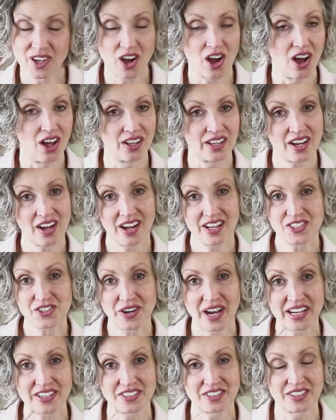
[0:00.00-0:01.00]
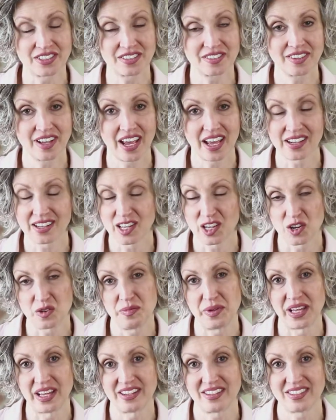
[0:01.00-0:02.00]
call a contractor and get a
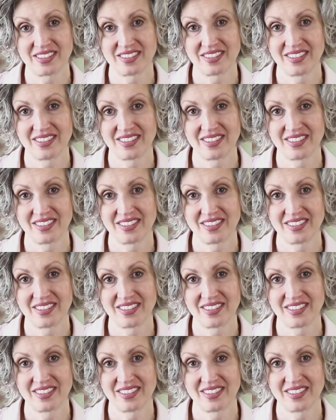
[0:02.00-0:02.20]
bid.